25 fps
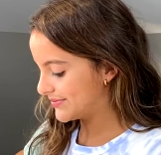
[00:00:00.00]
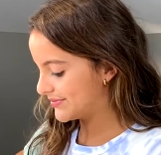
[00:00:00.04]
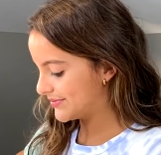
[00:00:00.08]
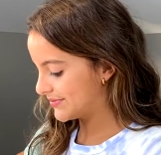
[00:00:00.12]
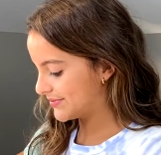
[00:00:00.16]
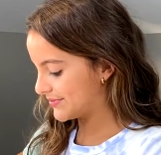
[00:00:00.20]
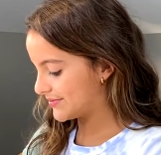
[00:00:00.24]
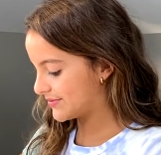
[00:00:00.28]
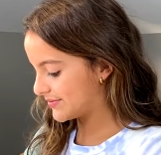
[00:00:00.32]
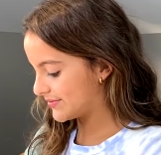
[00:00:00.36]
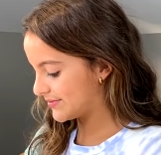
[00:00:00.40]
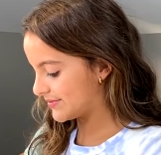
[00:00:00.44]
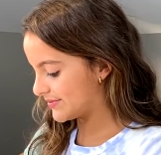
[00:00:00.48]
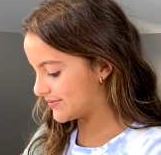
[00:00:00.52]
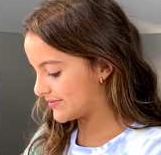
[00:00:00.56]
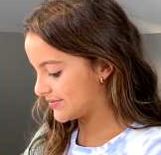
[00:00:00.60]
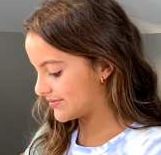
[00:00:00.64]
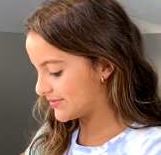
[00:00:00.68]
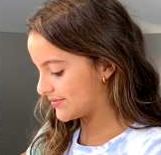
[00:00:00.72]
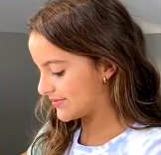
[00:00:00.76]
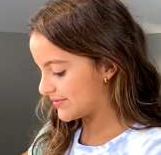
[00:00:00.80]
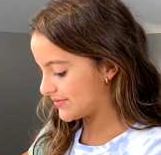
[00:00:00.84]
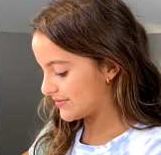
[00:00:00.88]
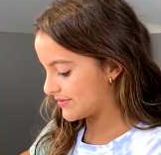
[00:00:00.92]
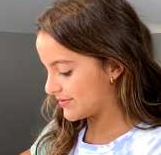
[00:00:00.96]

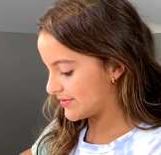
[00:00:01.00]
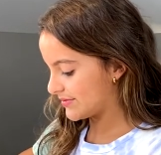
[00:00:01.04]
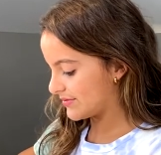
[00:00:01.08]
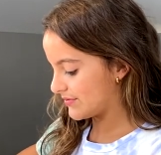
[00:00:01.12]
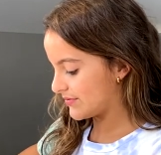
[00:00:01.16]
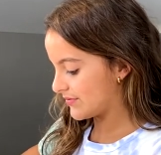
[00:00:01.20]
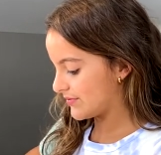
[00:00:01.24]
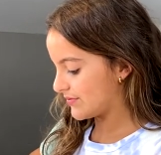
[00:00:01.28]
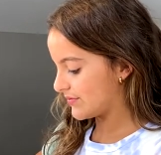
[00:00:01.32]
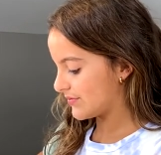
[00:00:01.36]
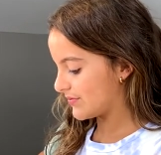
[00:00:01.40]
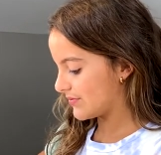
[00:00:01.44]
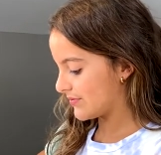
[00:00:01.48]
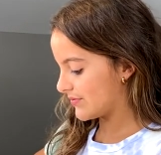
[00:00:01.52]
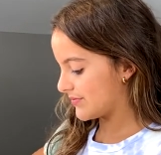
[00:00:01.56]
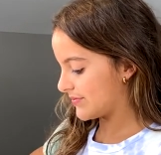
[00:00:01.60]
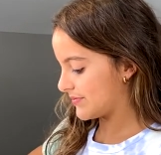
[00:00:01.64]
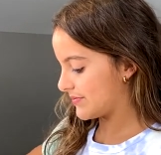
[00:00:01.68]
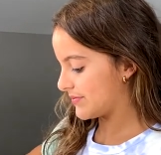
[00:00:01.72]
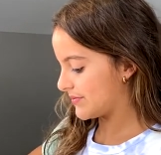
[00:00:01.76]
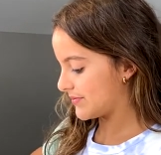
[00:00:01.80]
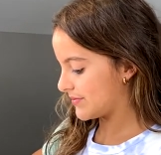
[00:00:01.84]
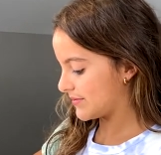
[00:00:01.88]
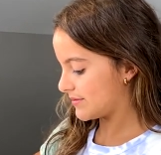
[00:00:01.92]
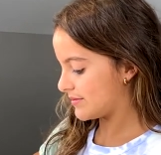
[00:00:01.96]

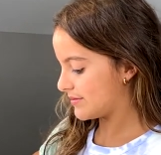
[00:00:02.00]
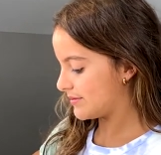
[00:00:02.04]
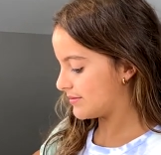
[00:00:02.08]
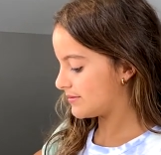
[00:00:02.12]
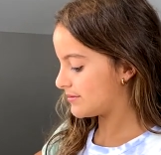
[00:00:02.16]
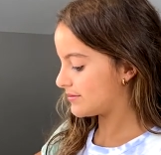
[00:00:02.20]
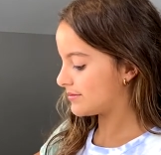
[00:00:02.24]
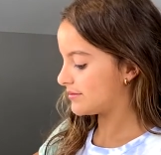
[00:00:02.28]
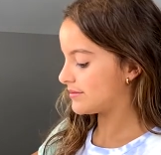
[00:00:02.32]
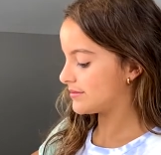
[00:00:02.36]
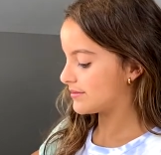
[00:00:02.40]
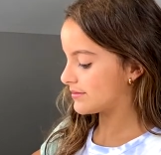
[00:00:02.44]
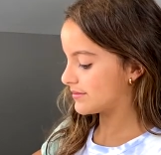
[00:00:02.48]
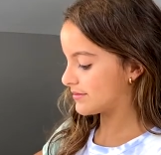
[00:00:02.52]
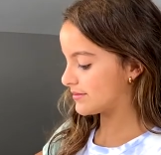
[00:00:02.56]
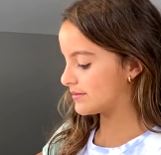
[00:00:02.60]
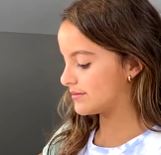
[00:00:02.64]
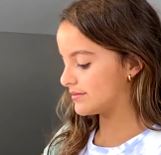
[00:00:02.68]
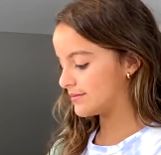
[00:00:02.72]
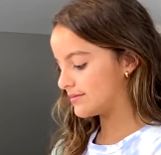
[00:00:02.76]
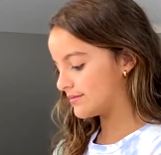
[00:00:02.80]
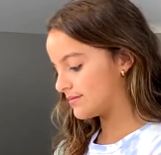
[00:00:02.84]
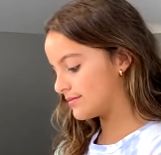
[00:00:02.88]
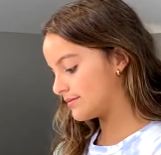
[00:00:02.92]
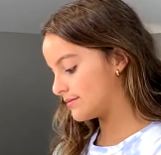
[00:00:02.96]

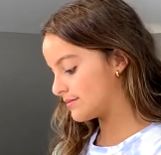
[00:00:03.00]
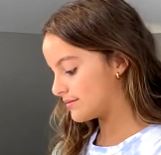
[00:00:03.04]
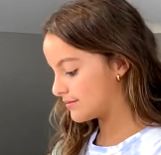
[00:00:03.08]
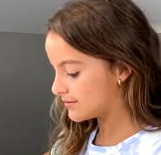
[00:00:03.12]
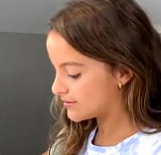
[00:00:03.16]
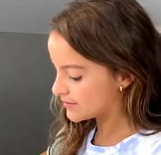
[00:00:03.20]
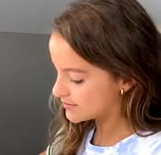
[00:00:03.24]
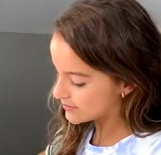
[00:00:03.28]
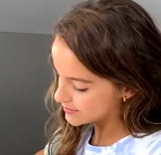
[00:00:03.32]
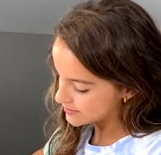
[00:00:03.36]
Nothing is said.